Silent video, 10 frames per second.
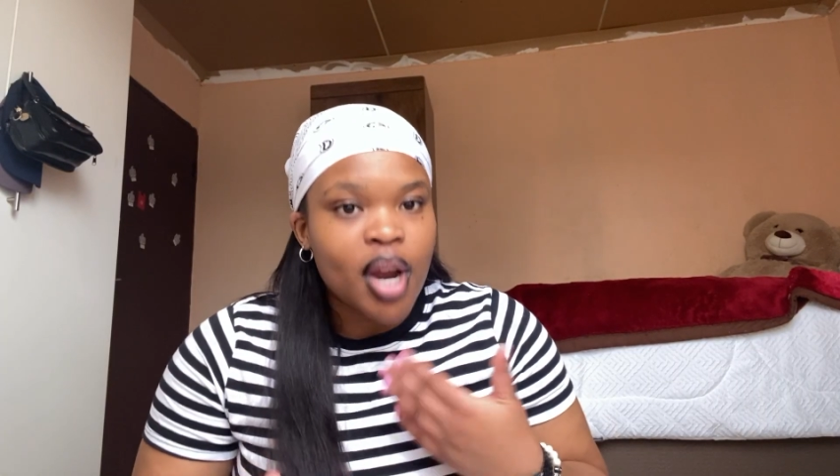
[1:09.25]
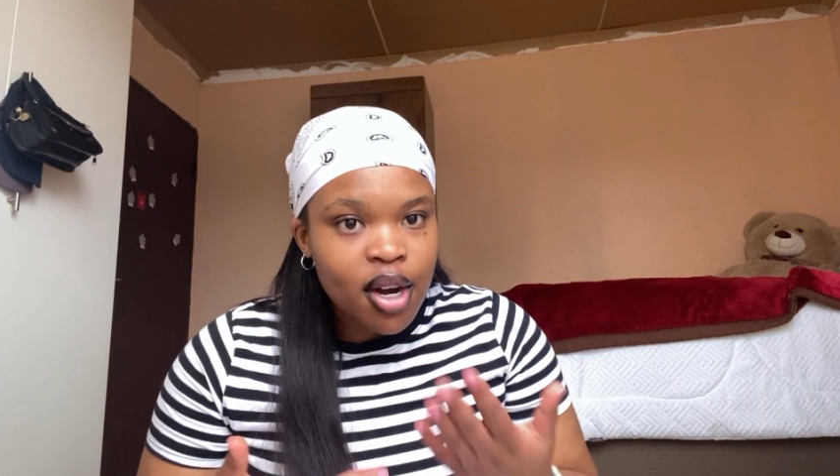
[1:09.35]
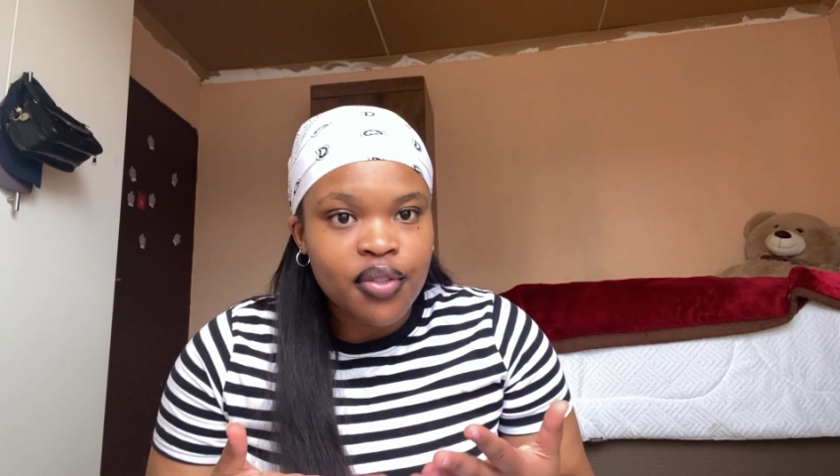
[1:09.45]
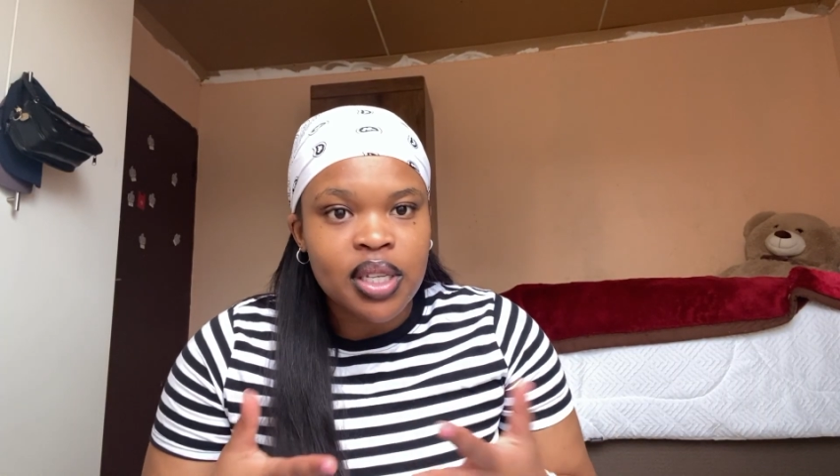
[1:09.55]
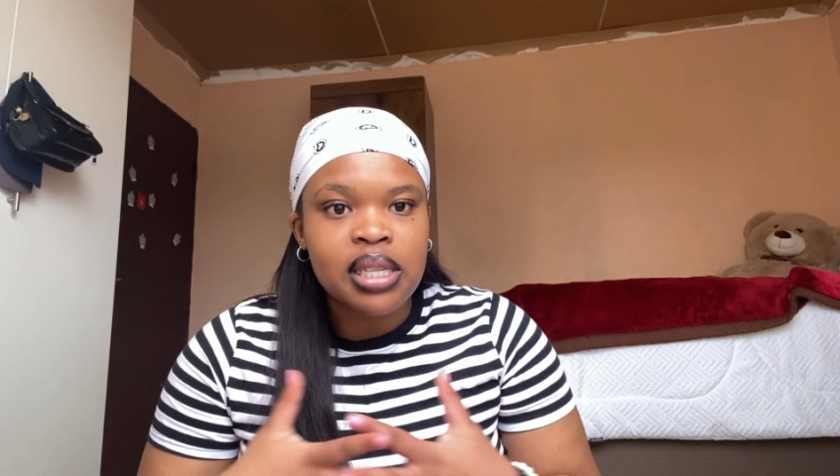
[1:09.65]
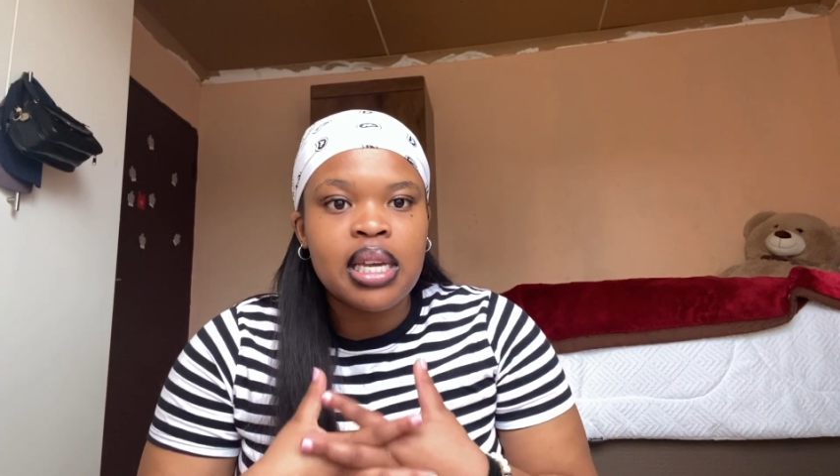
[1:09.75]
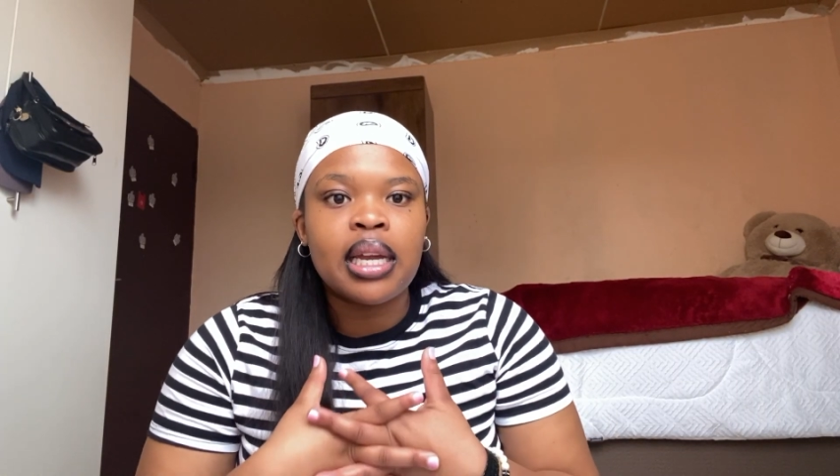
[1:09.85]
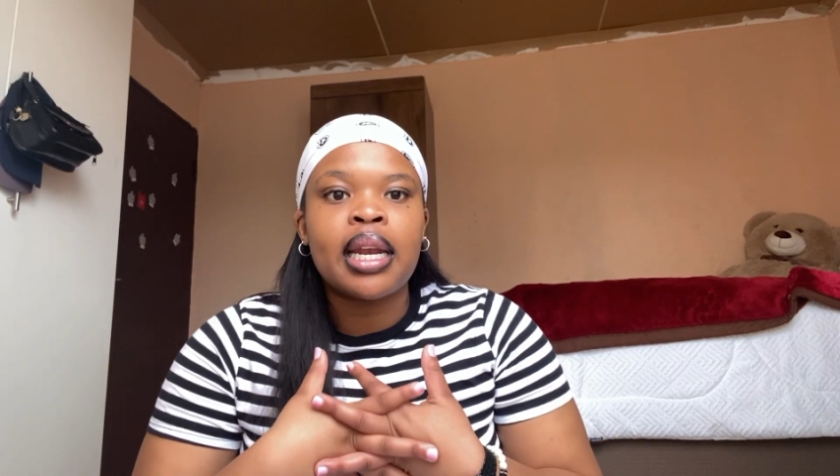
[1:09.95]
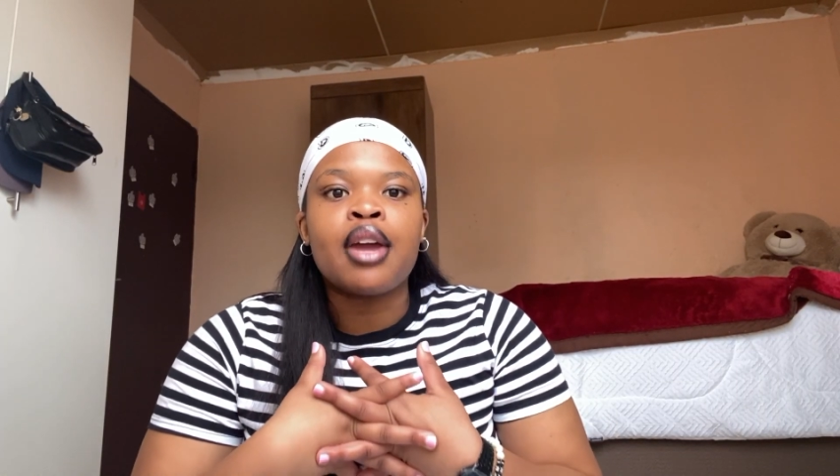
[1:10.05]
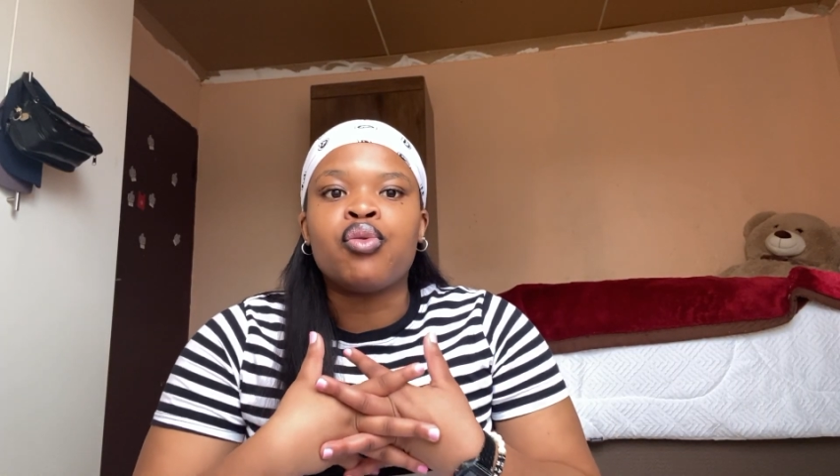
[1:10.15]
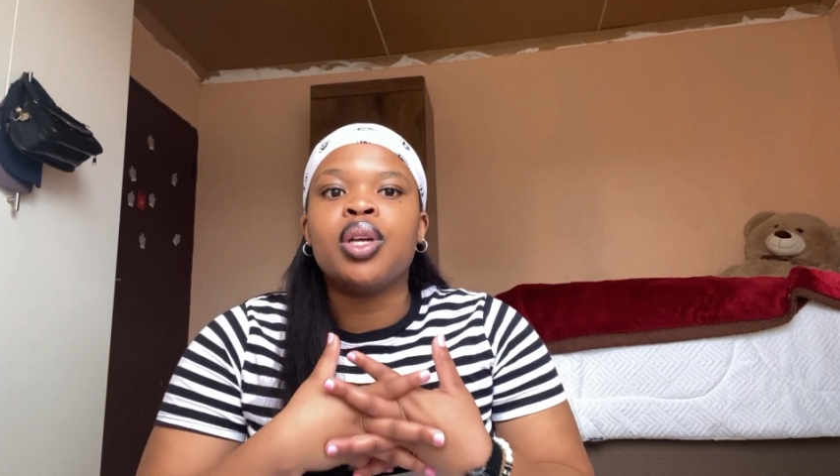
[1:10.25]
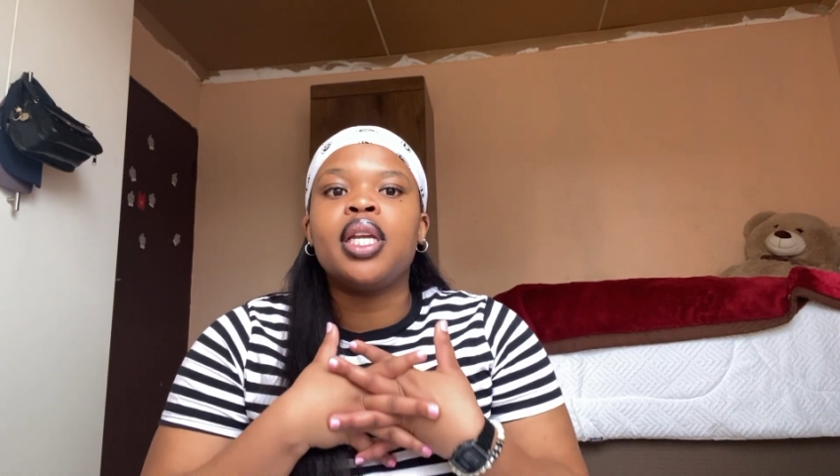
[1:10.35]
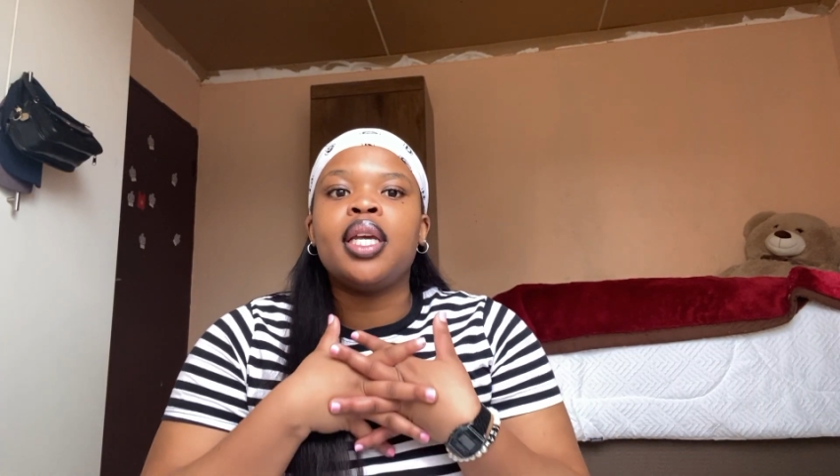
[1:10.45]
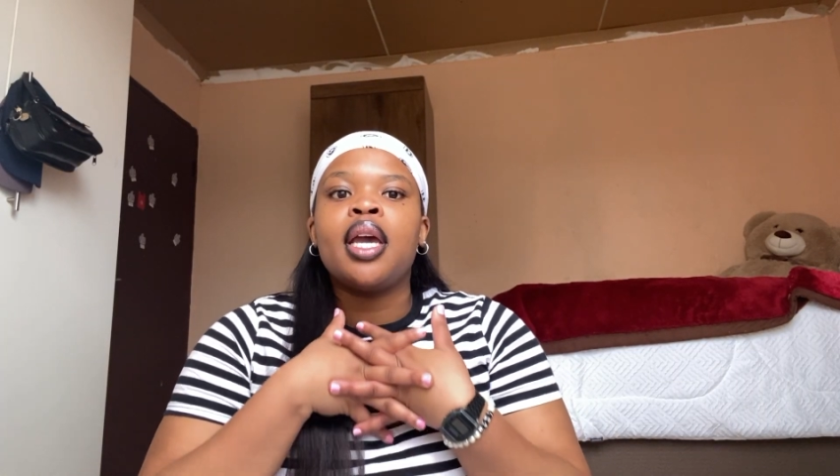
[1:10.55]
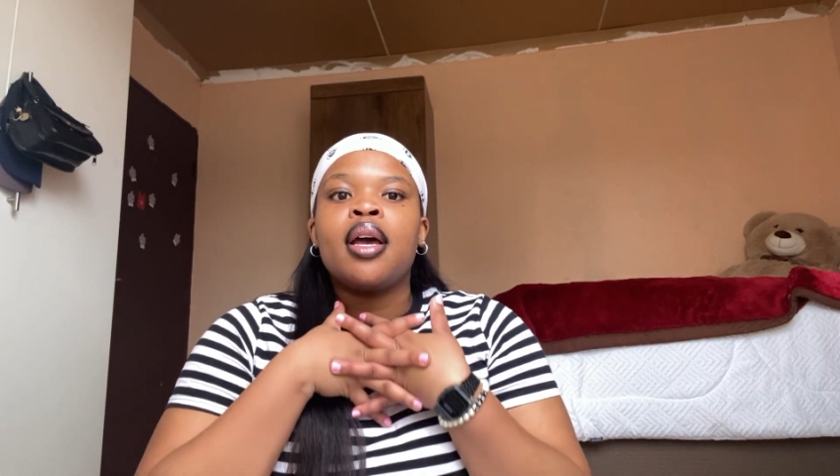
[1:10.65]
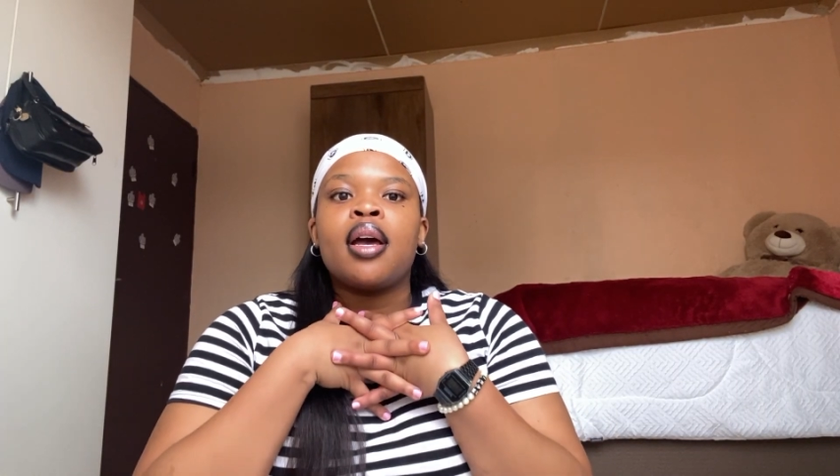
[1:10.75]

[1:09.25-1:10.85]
of this thing, and I really